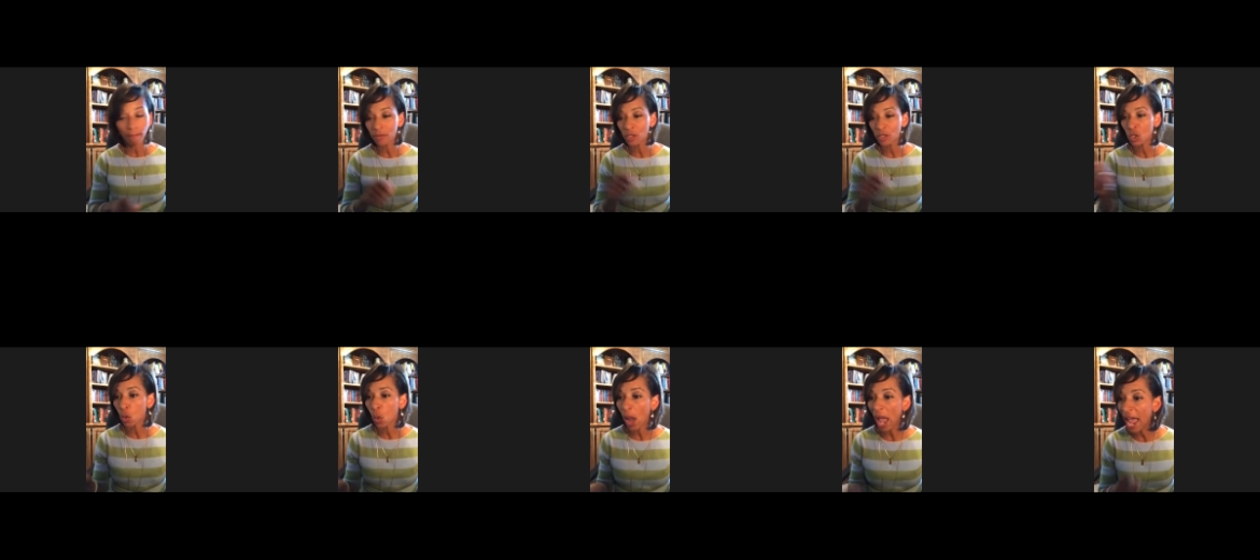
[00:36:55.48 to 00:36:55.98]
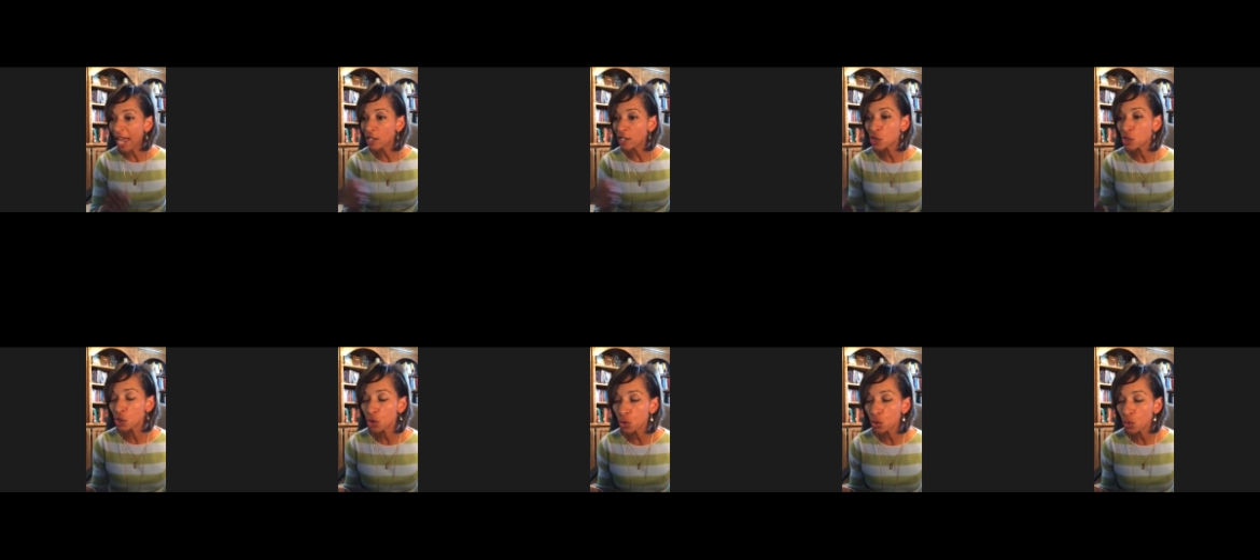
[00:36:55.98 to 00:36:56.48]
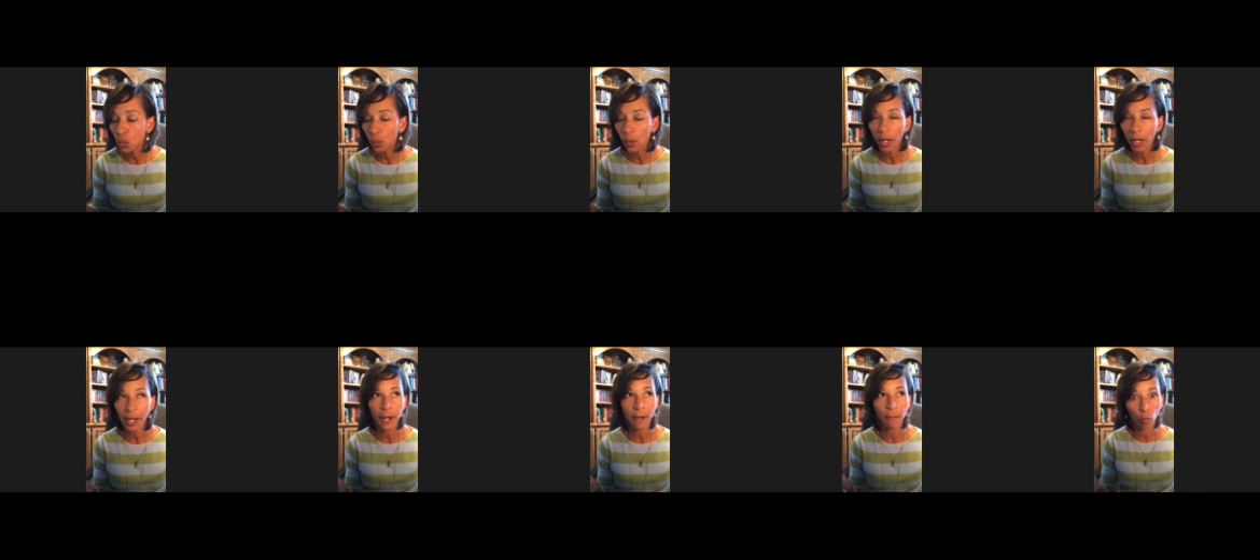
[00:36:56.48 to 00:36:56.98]
so as you
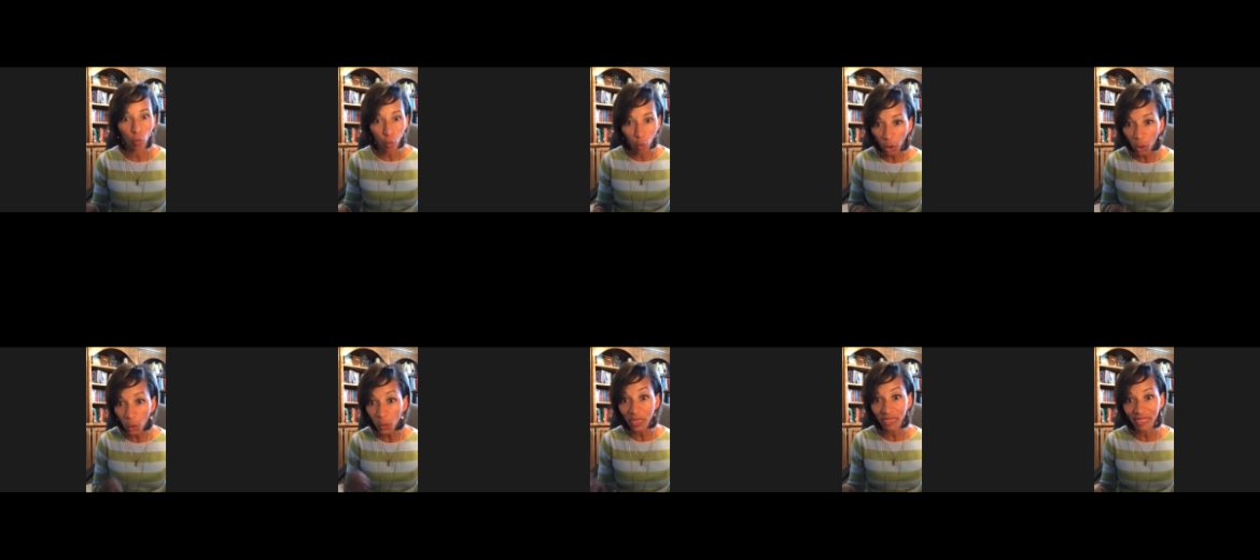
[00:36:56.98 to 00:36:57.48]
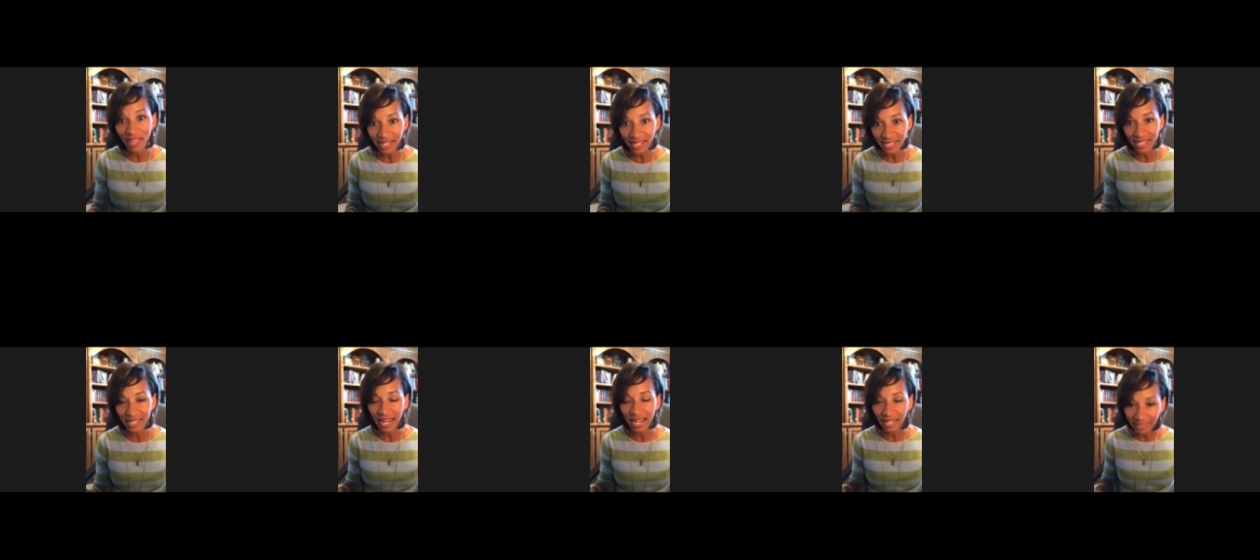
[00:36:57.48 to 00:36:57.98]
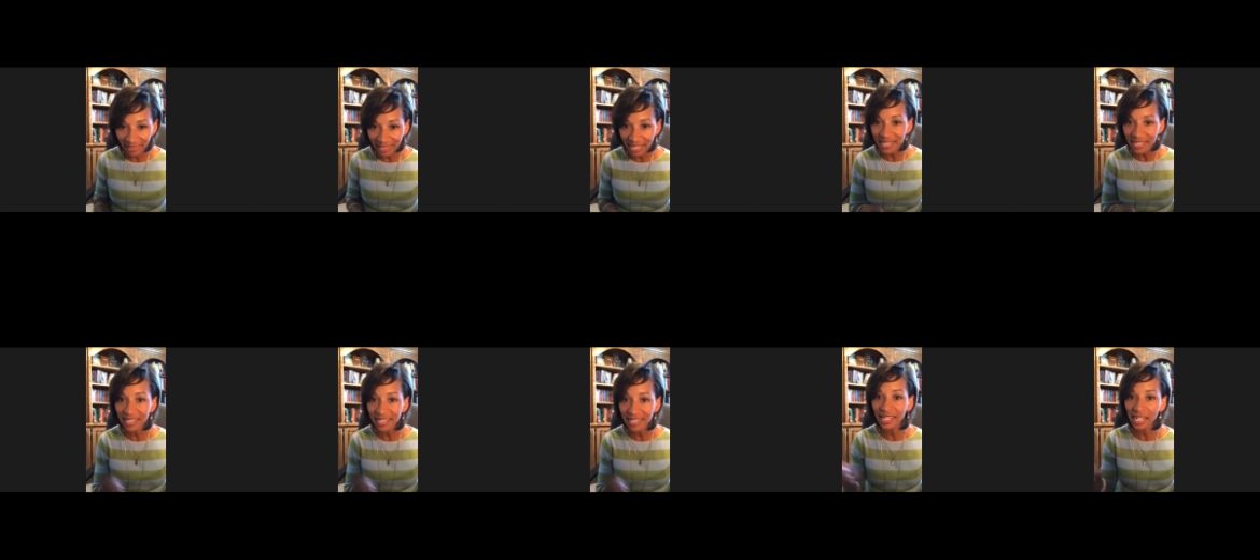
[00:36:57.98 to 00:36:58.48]
um, work with that today,
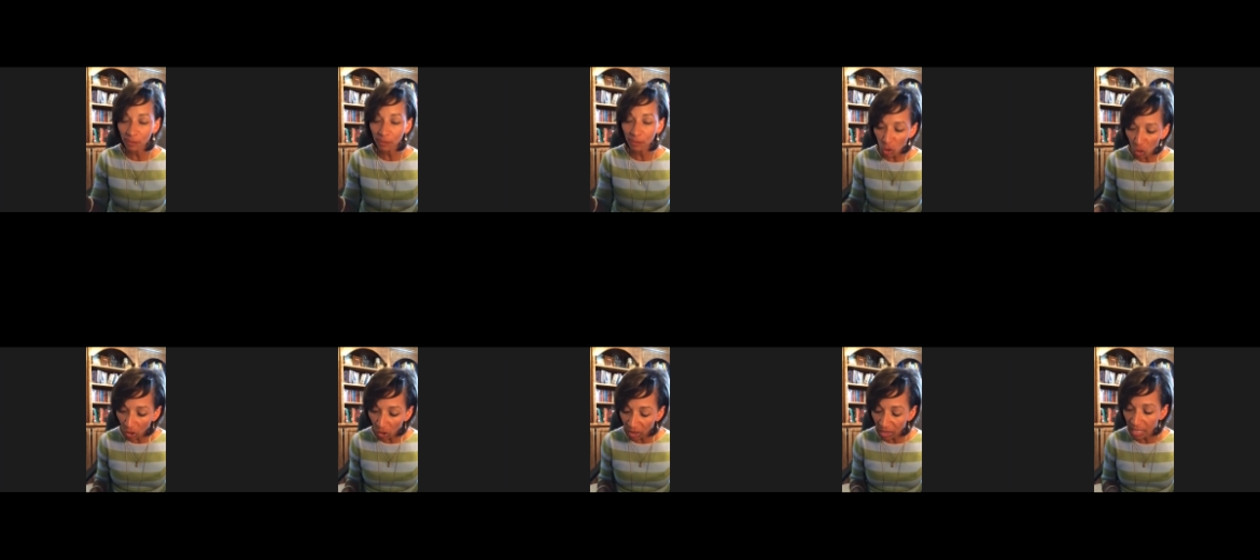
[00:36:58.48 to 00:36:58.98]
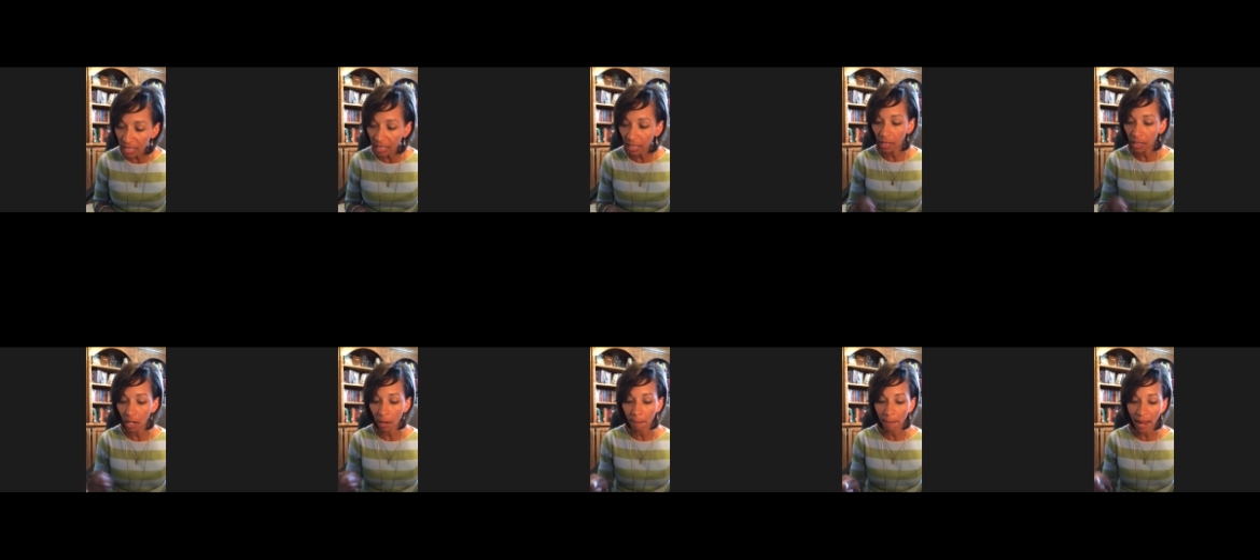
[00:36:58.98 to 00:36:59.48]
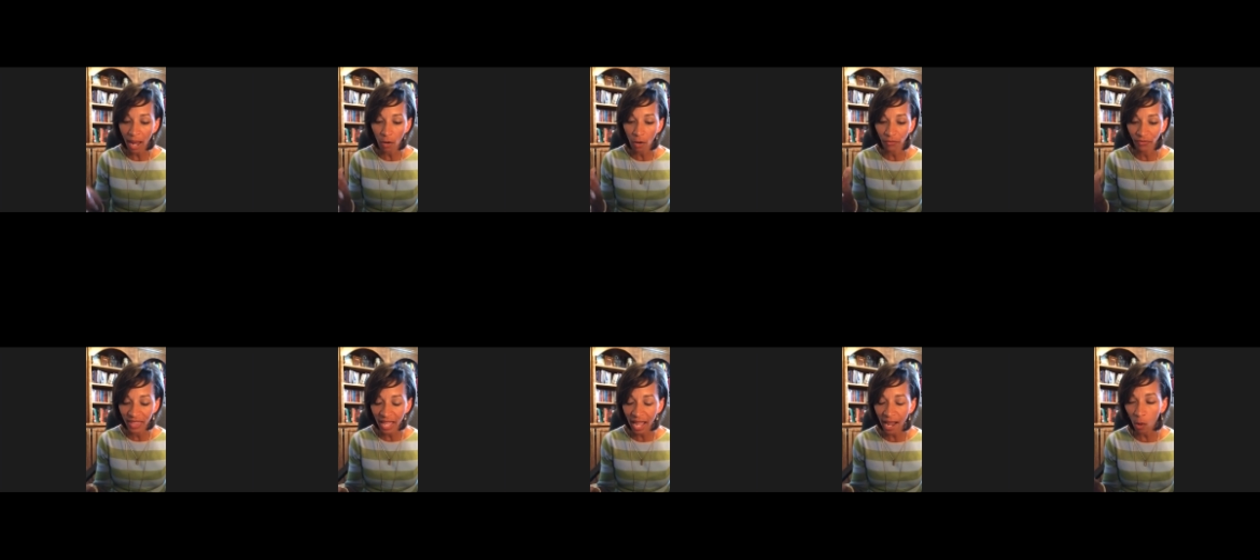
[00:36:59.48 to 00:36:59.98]
let's keep thinking about
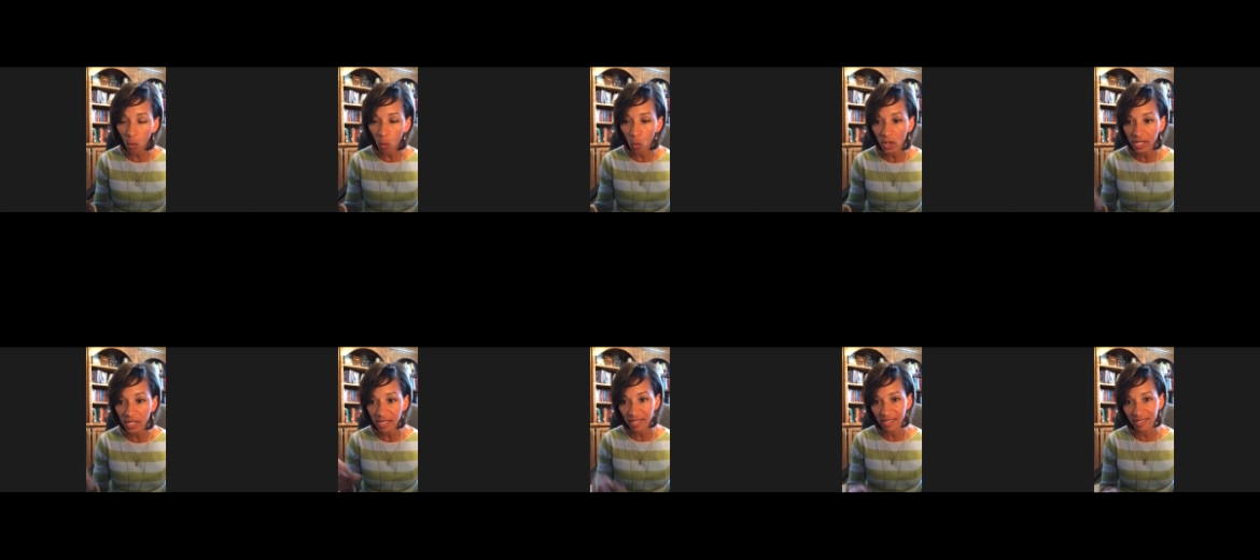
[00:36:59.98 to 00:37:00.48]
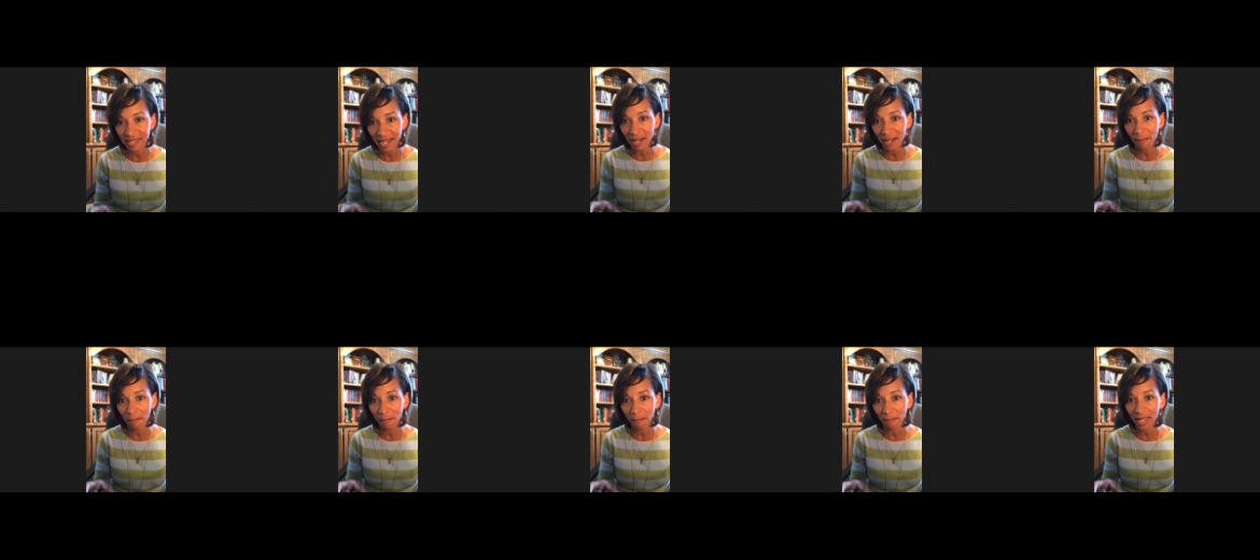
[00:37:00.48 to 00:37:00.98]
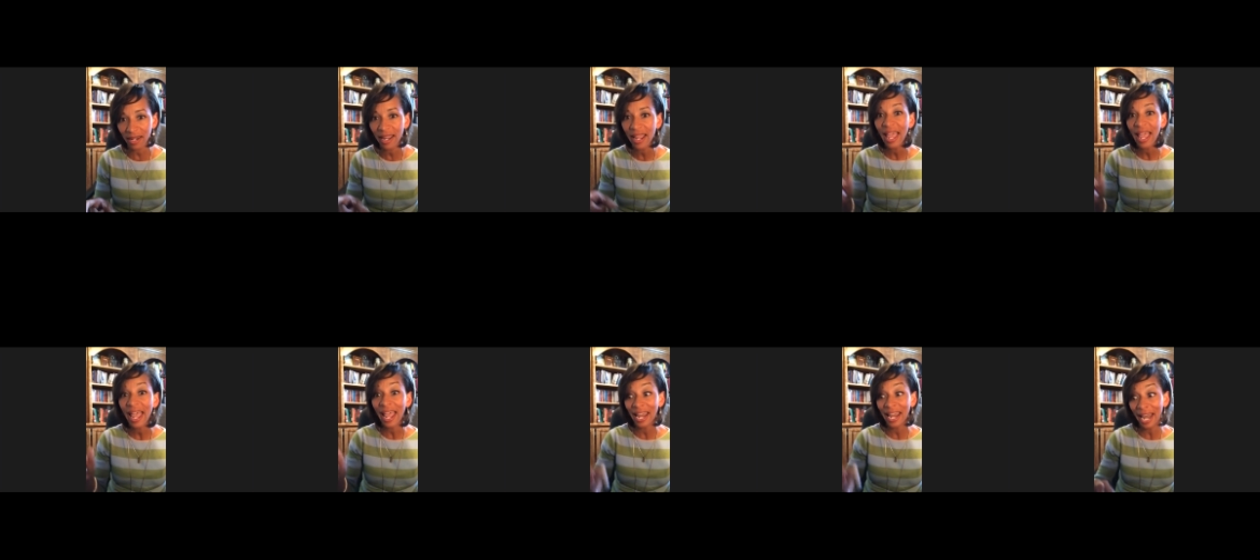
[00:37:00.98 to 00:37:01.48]
that one statement
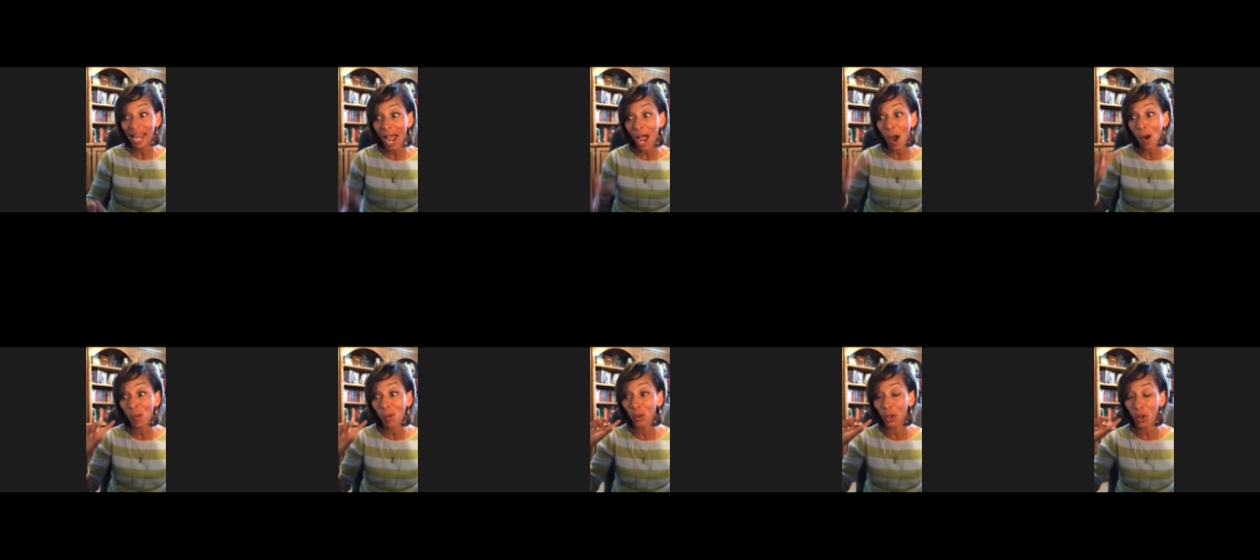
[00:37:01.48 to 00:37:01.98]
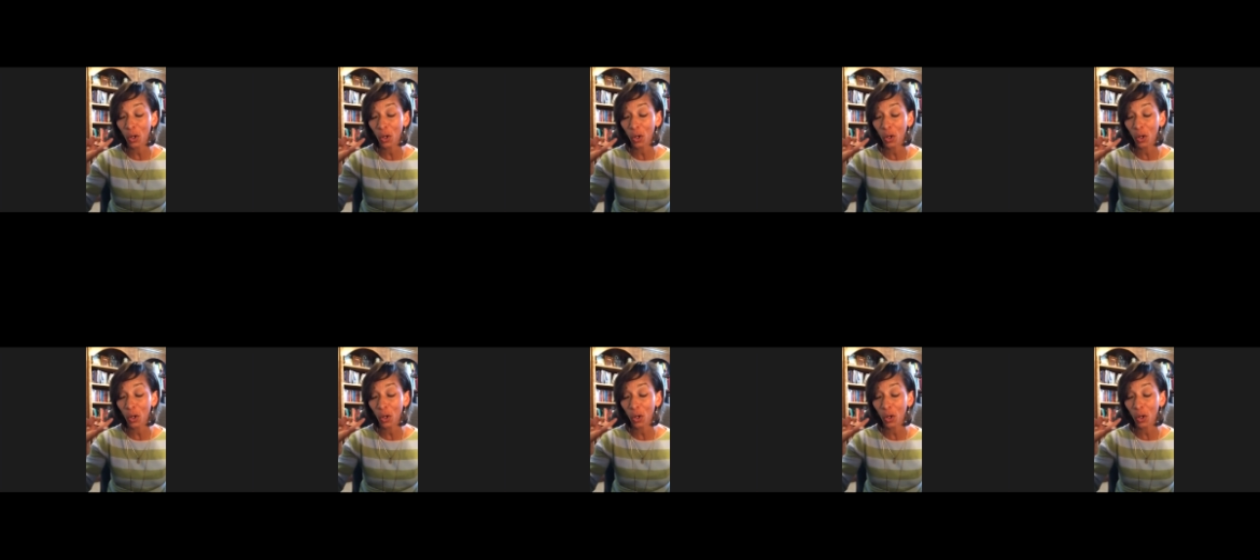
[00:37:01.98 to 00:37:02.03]
and how we're